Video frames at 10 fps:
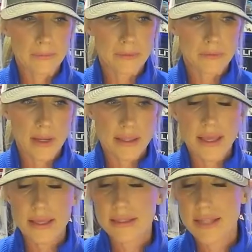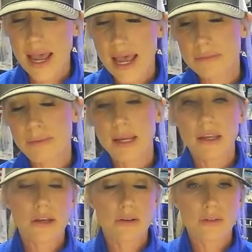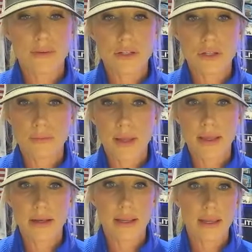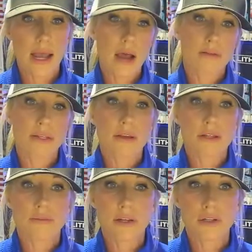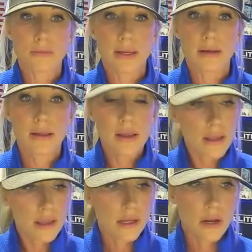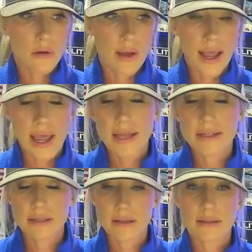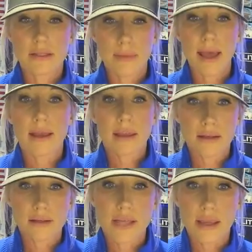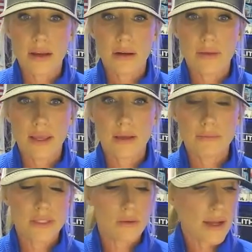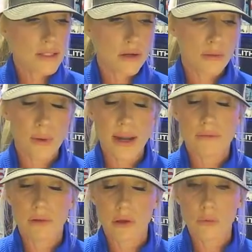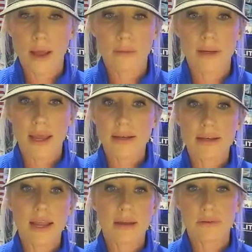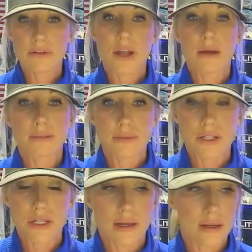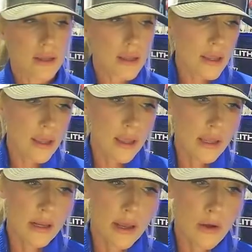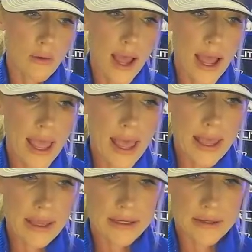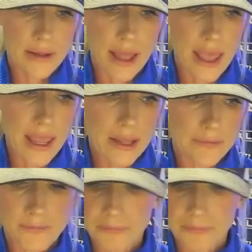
with his dad being a huge fisherman and I was a huge fisherman, I had to sit back and take care of him. So I took a break for a little while, but I never stopped fishing. I had a